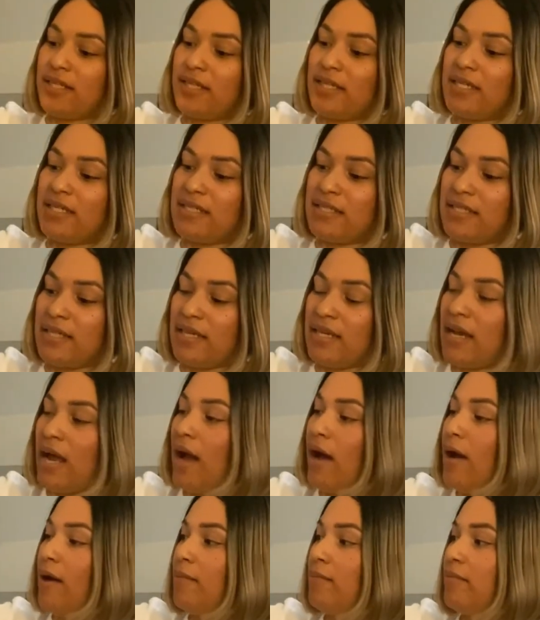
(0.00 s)
list it,
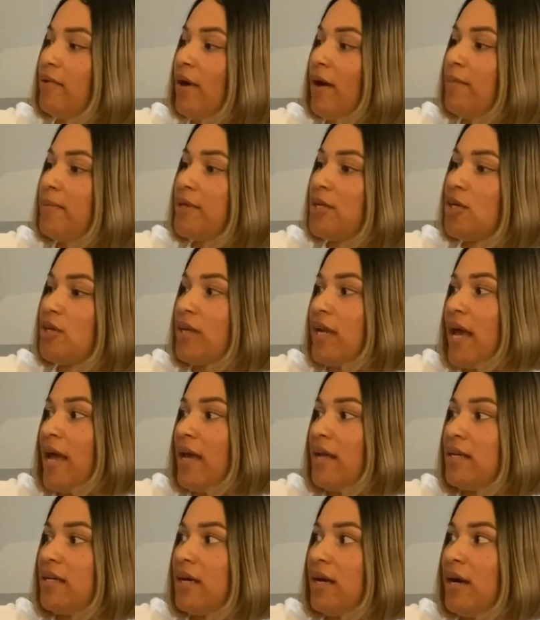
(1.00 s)
I'm probably going to
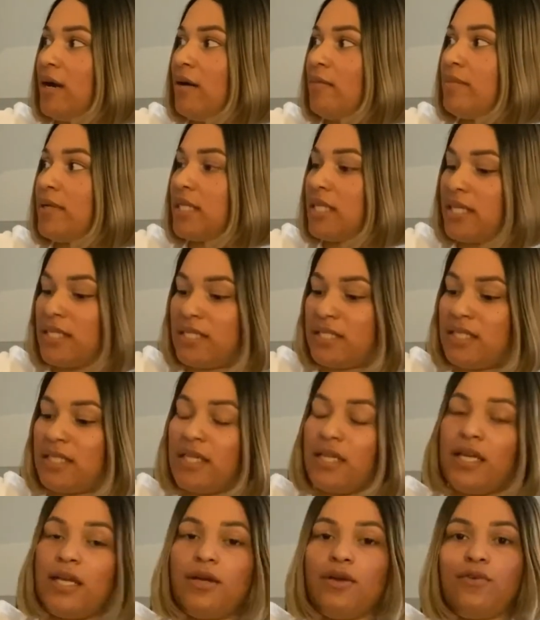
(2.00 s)
end up
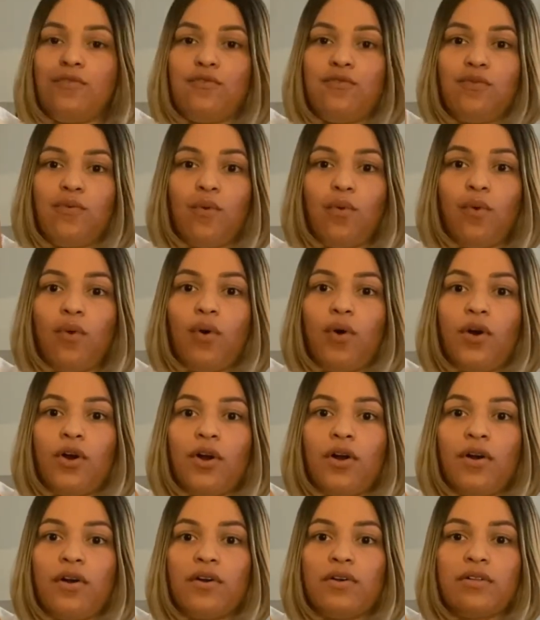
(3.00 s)
listing it
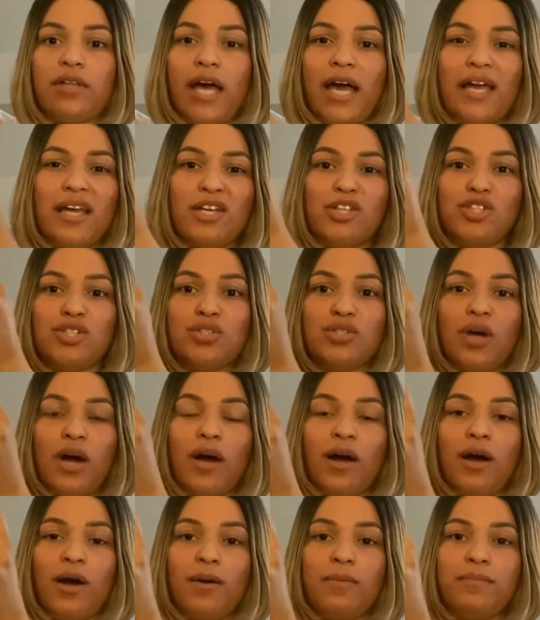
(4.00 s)
for like
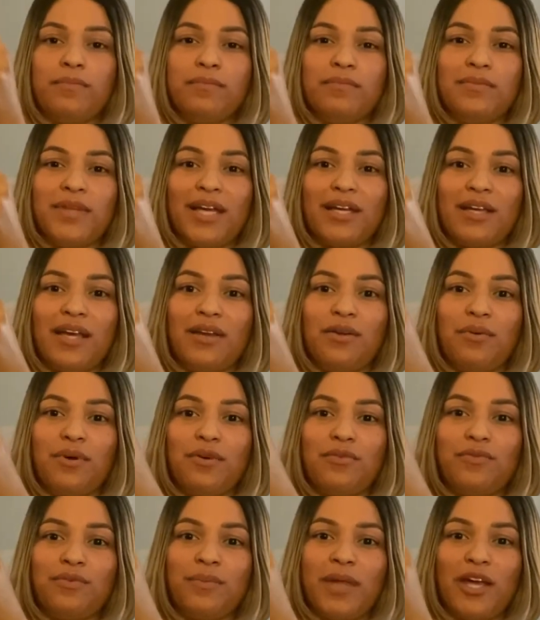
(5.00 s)

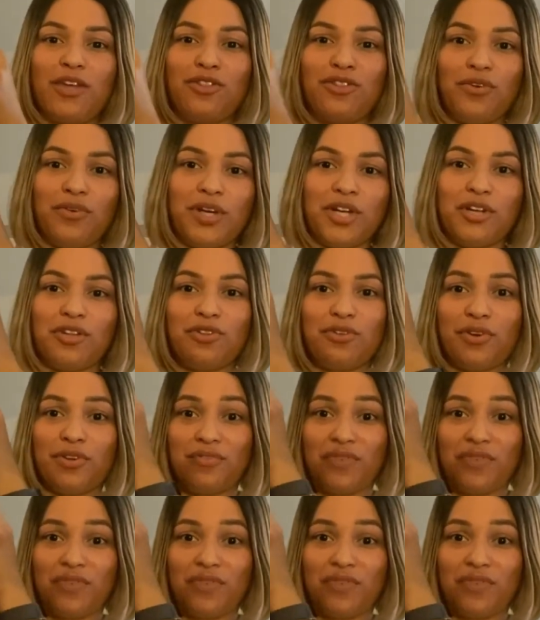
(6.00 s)
anywhere from like $30 to